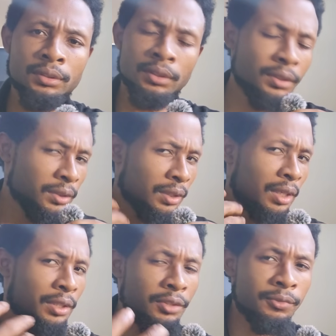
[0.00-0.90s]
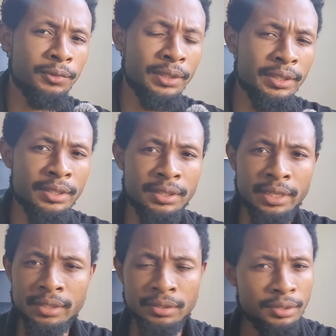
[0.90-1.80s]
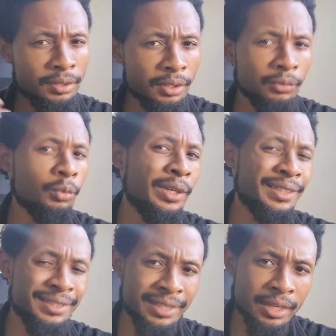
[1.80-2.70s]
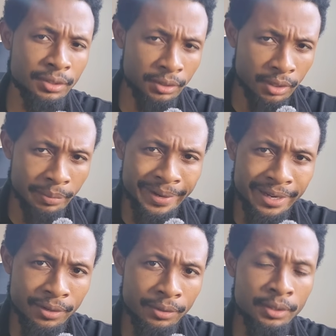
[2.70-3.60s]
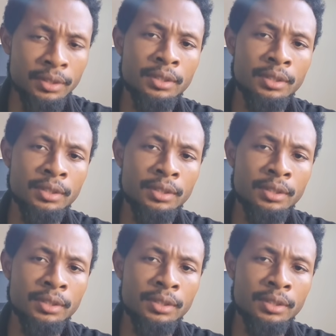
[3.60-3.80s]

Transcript: Just as all these flood disasters and earthquake disasters come out,